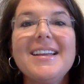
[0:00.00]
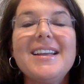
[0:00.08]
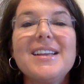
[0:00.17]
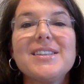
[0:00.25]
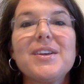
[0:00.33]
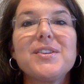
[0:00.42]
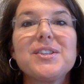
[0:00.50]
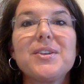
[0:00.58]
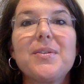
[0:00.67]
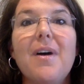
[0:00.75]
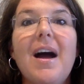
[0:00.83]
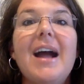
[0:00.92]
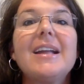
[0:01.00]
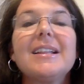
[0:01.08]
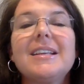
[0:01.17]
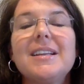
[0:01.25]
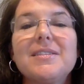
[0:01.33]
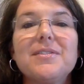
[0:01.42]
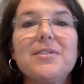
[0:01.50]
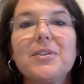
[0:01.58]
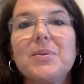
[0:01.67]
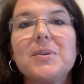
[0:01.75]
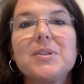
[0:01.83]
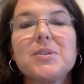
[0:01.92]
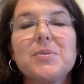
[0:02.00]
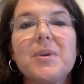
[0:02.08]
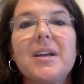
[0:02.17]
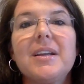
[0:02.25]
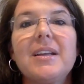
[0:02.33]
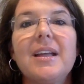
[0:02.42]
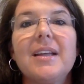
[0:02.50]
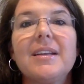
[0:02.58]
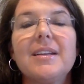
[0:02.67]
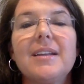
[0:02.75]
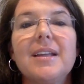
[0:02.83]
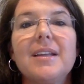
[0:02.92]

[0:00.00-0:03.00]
is also highly influenced, right? And